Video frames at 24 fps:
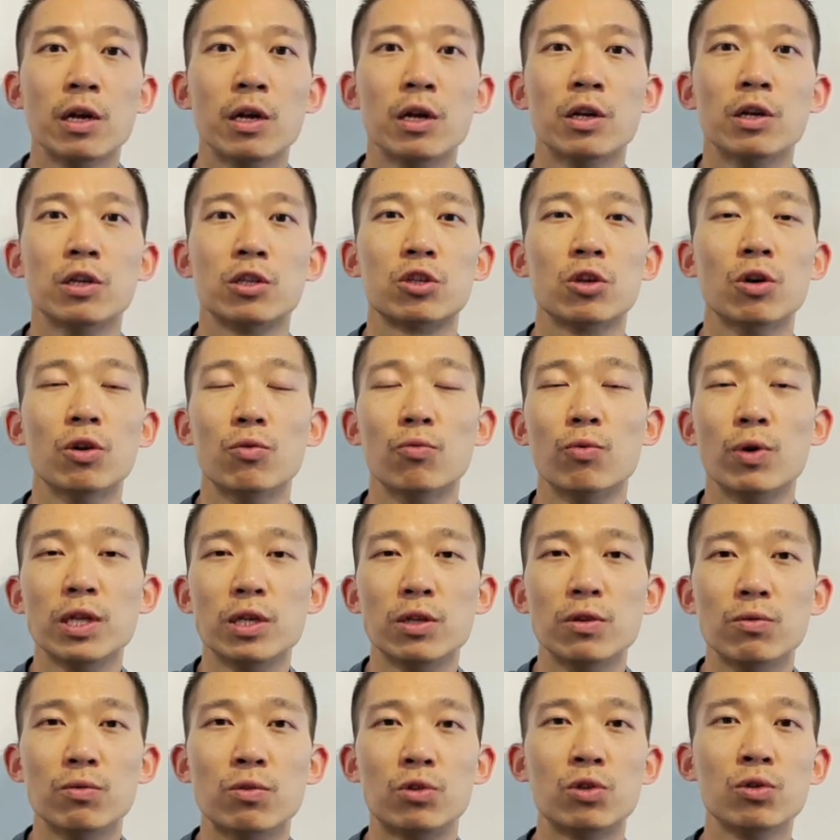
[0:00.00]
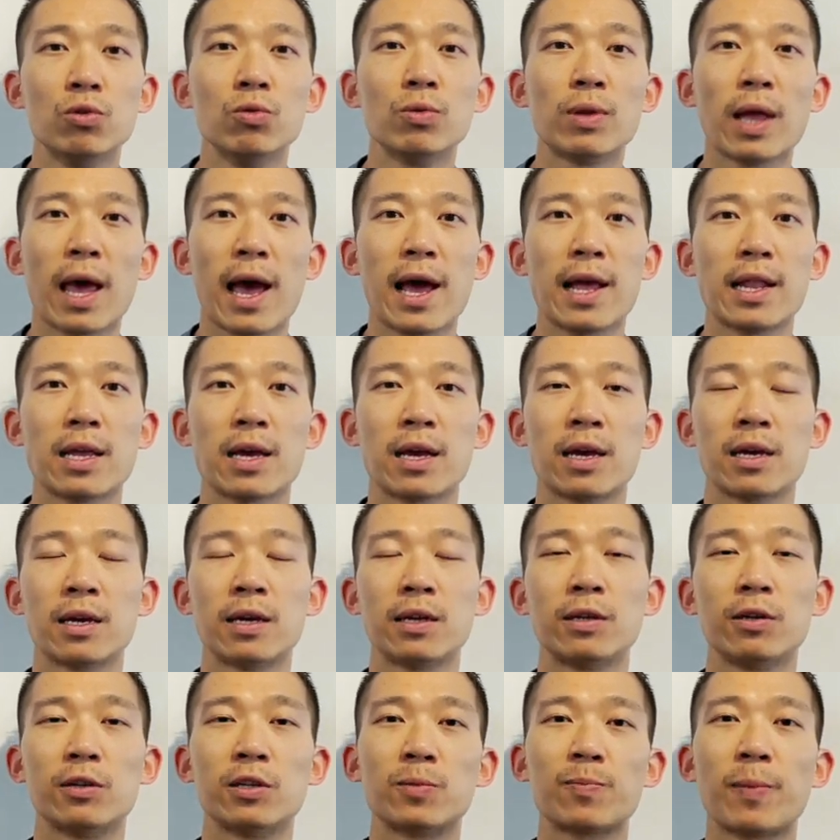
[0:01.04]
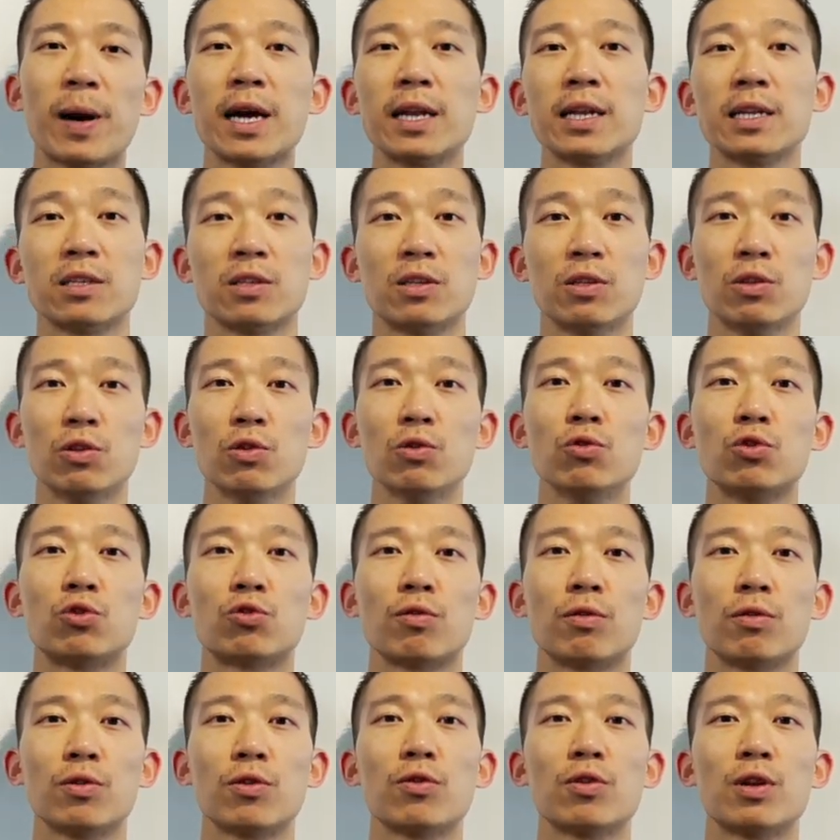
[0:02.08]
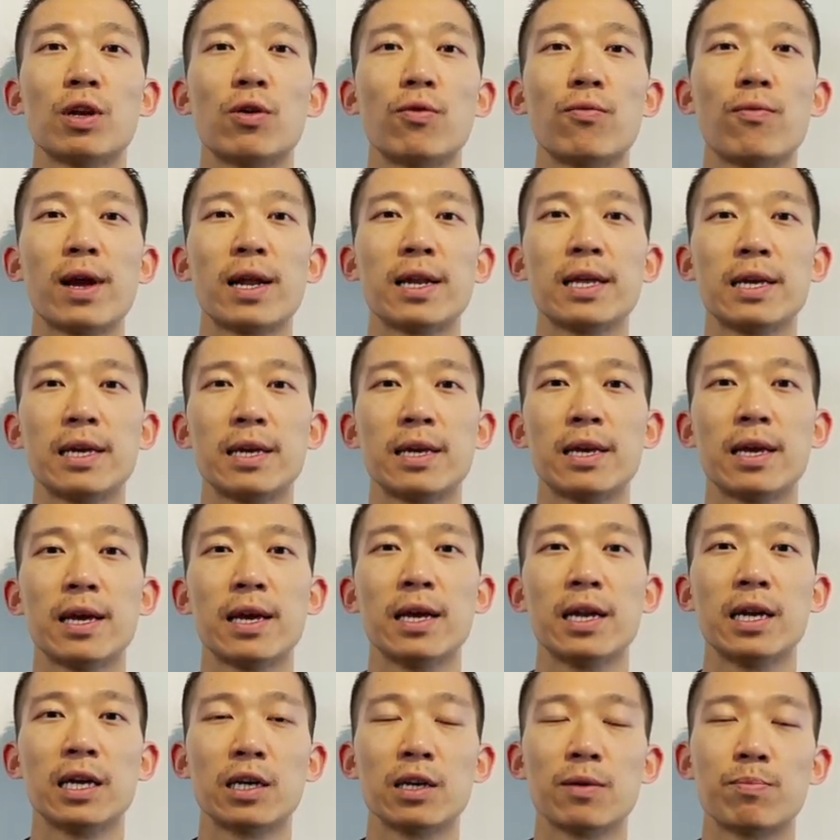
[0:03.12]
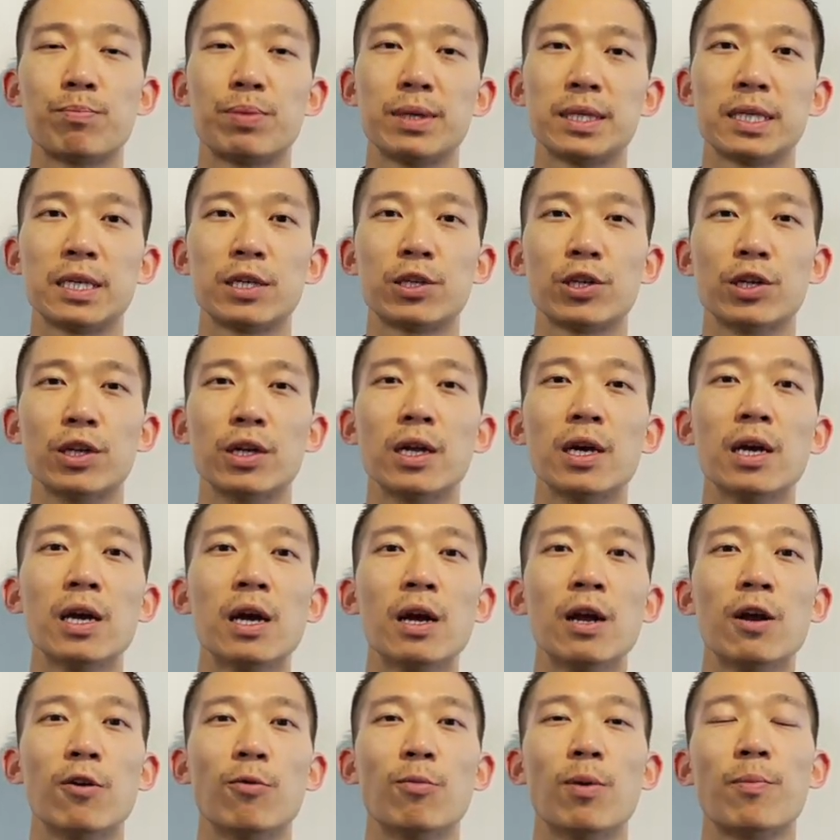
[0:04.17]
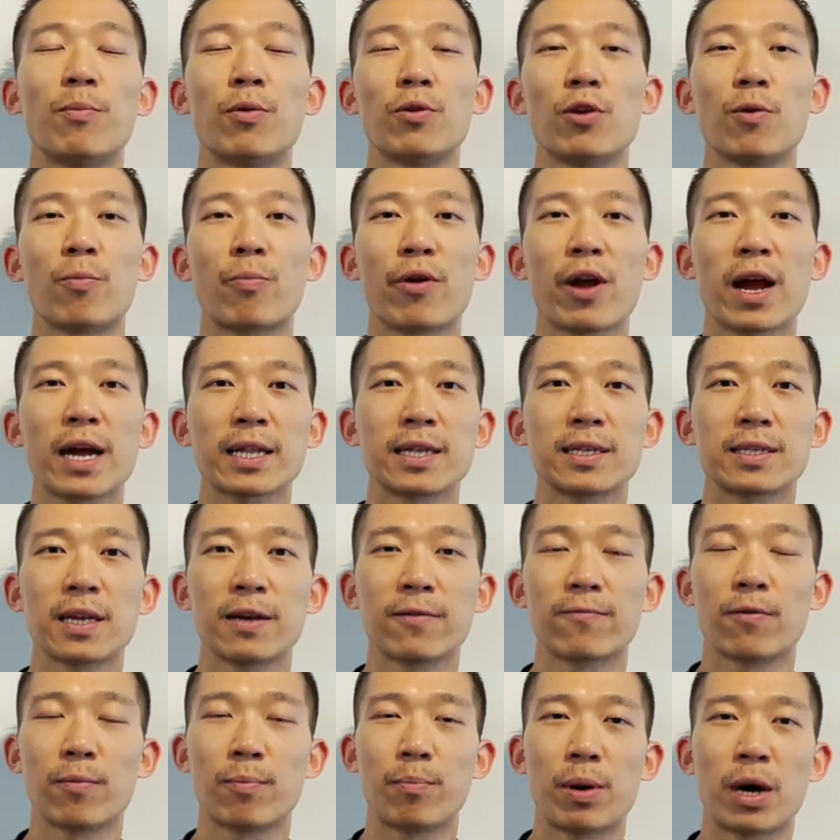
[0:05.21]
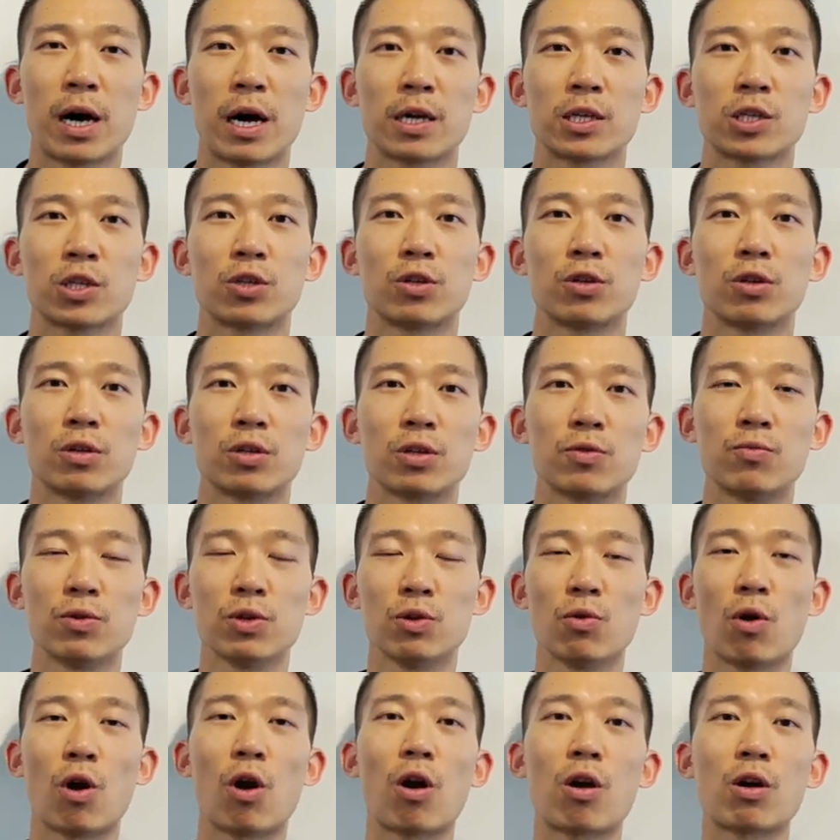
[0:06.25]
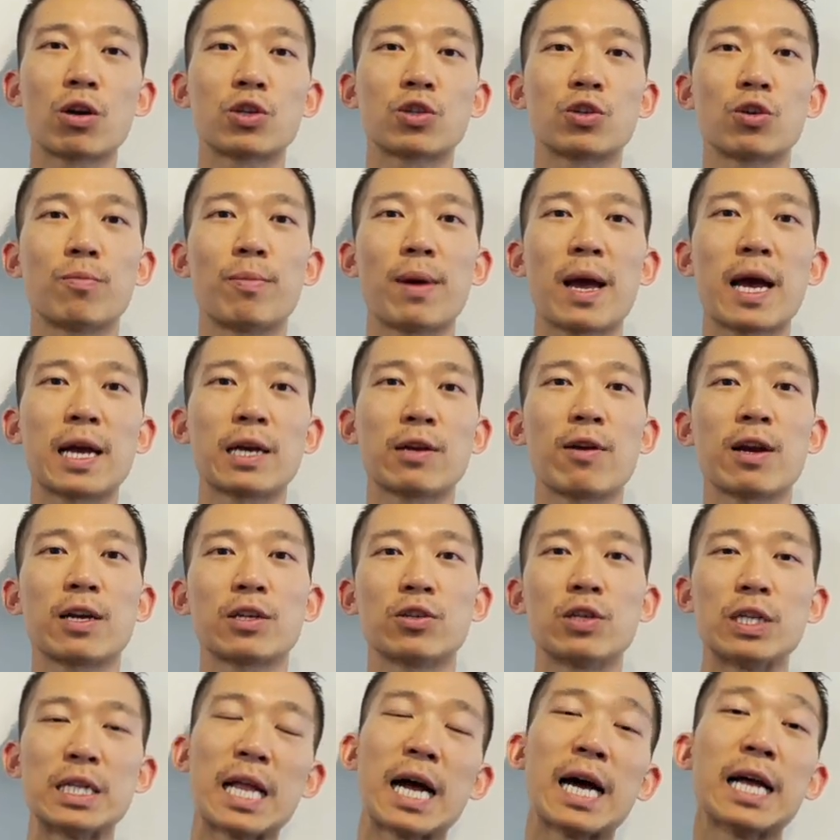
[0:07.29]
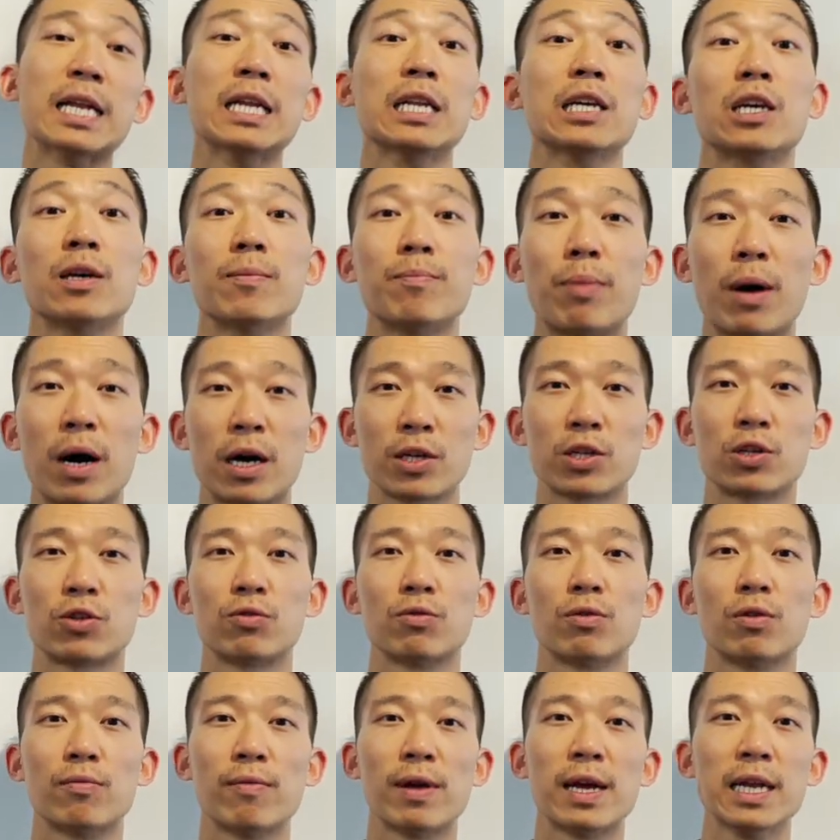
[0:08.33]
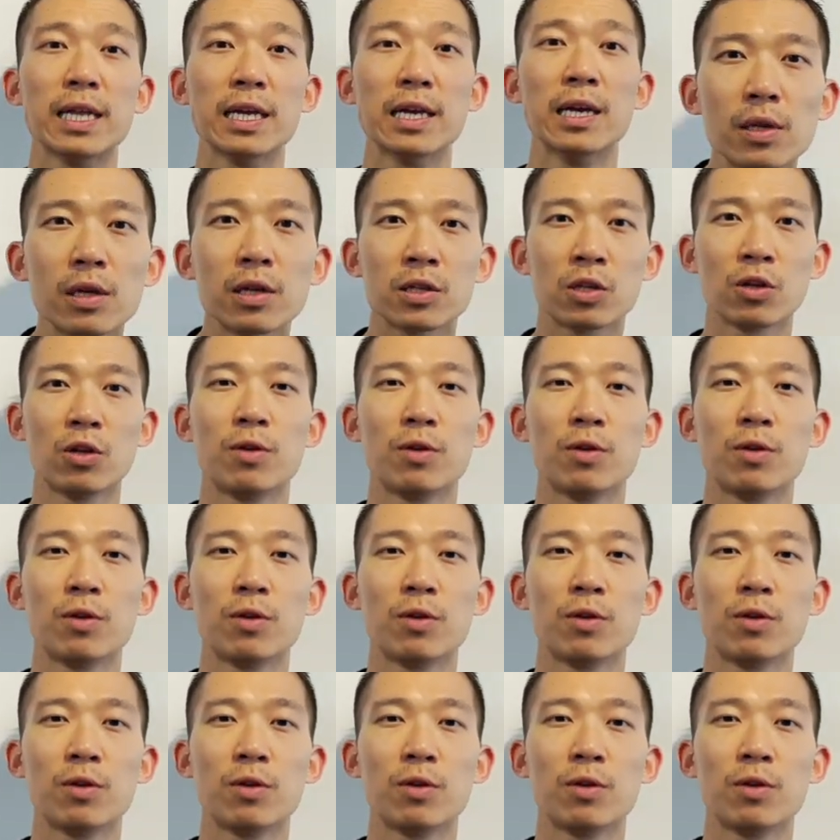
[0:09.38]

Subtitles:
So when you do that, your spine is neutral. You're already in a good position. Remember, you're practicing for posture. So when you arch your back, you're actually not in a good posture already. So the